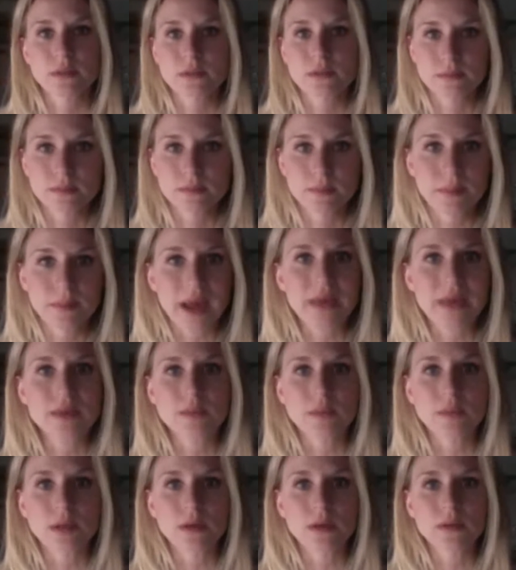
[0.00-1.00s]
buy the
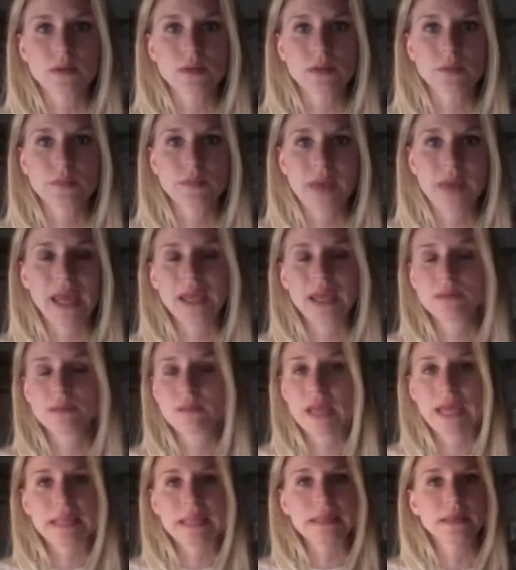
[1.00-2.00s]
milk, pay,
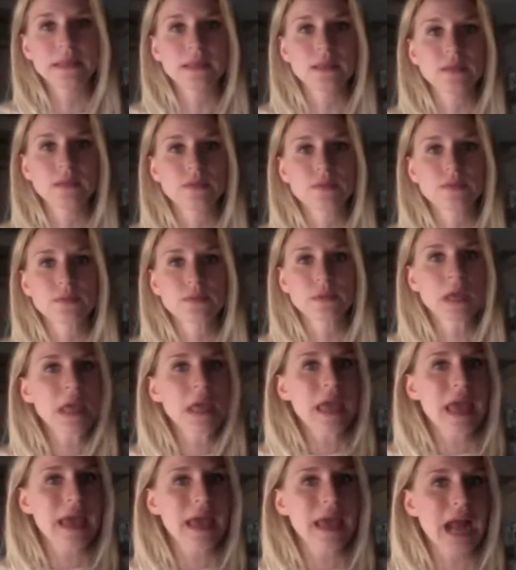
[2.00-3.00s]
and leave.
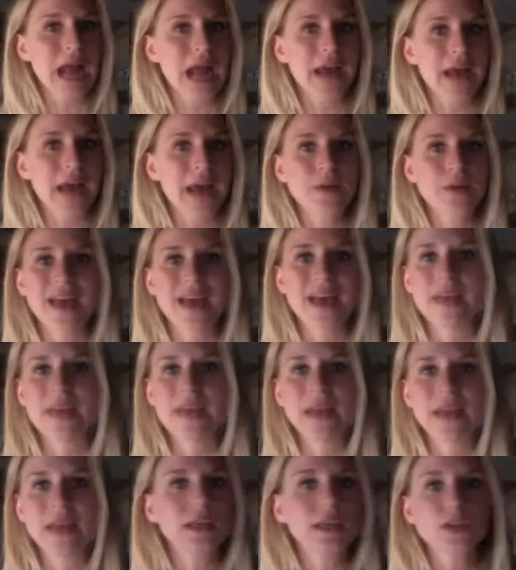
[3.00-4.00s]
And I don't have
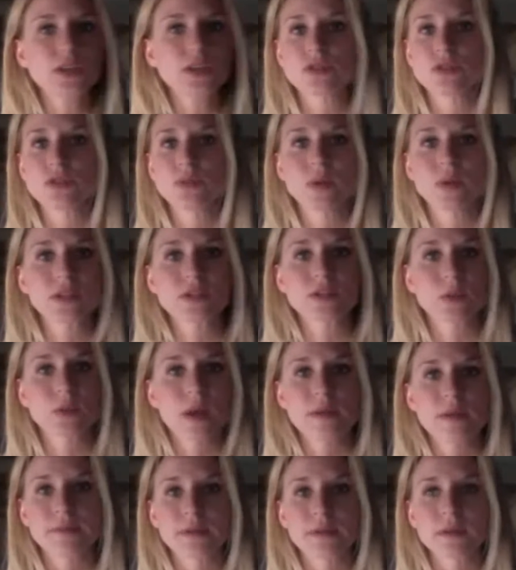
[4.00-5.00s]
any issue
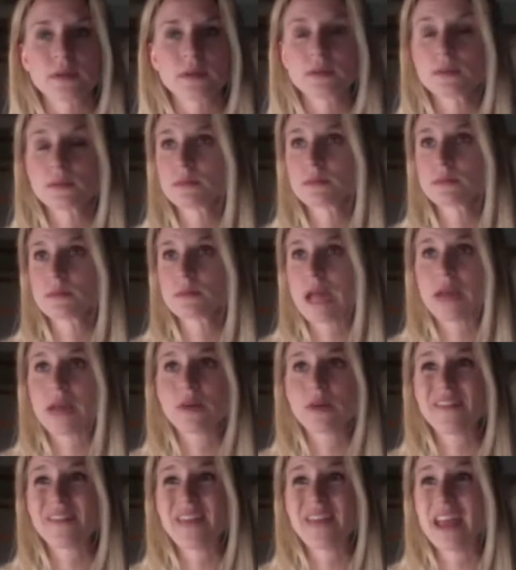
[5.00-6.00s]
whatsoever. I don't
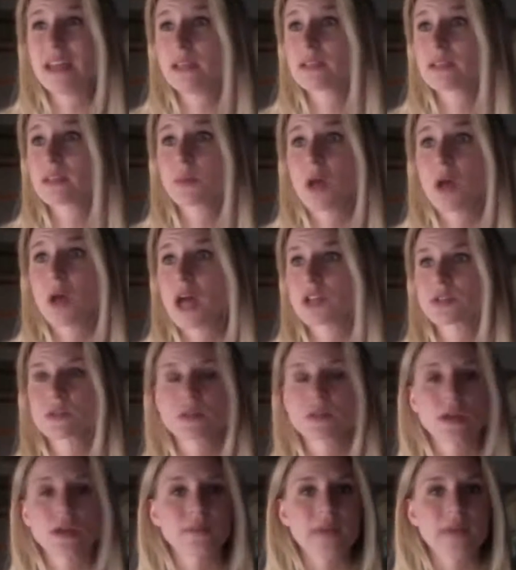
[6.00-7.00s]
have any subconscious
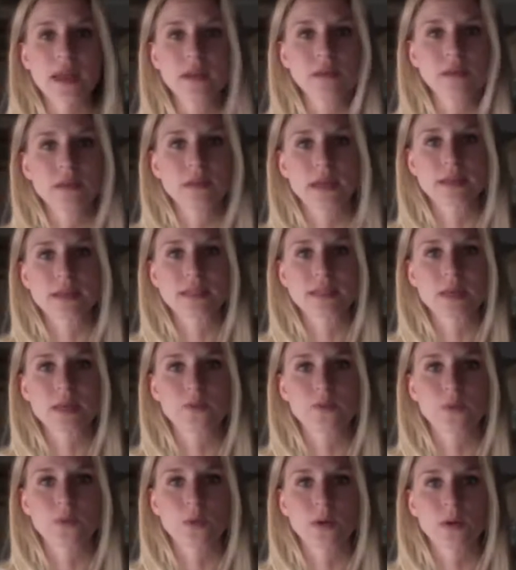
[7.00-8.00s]
thought of anything except for,